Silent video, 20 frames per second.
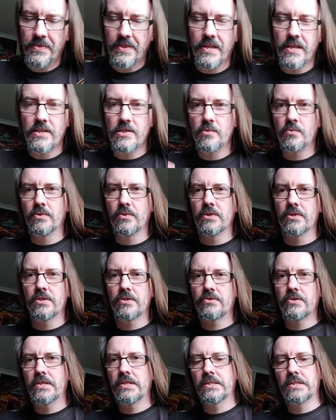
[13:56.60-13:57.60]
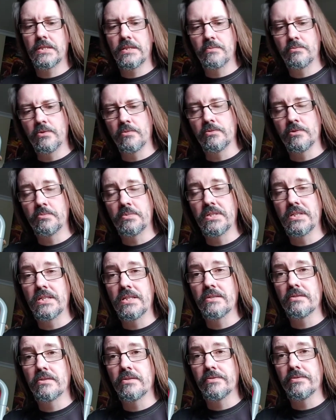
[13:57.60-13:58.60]
Thing is, you want the strings near the bottom to be
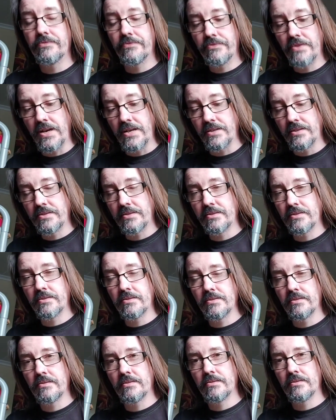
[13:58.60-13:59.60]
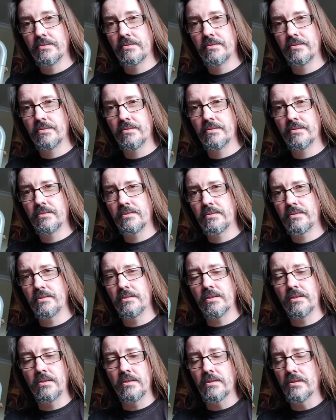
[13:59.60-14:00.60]
nearer the frets, so
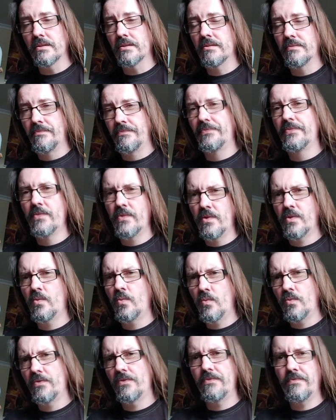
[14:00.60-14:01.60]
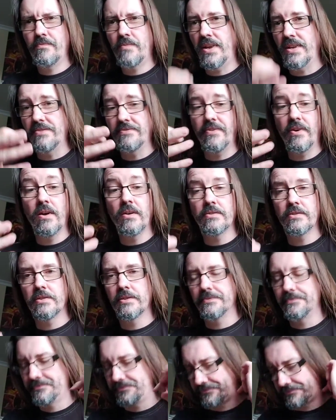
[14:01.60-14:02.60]
you can play
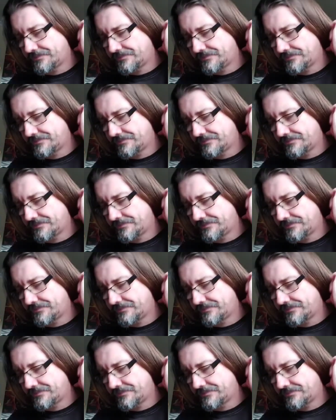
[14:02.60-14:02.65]
faster.